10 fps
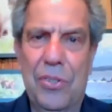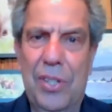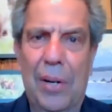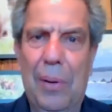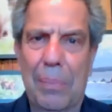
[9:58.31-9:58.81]

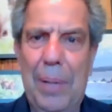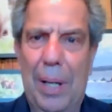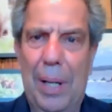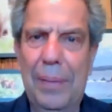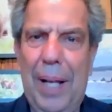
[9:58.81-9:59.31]
You know,
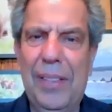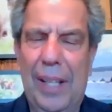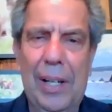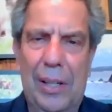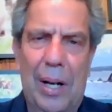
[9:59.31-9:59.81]
I
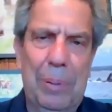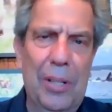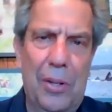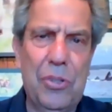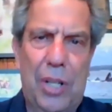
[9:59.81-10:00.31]
think a couple
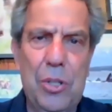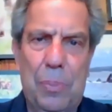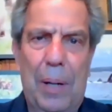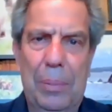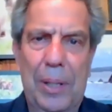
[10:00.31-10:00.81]
of those kids
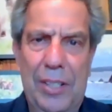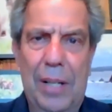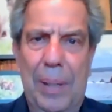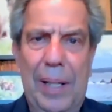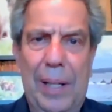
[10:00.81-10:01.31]
probably
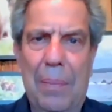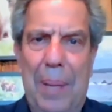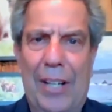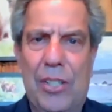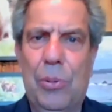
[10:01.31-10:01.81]
did become
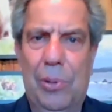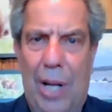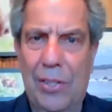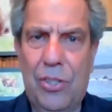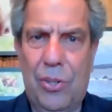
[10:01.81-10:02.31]
actual
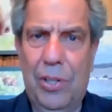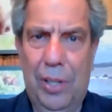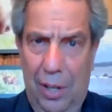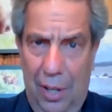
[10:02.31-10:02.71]
concert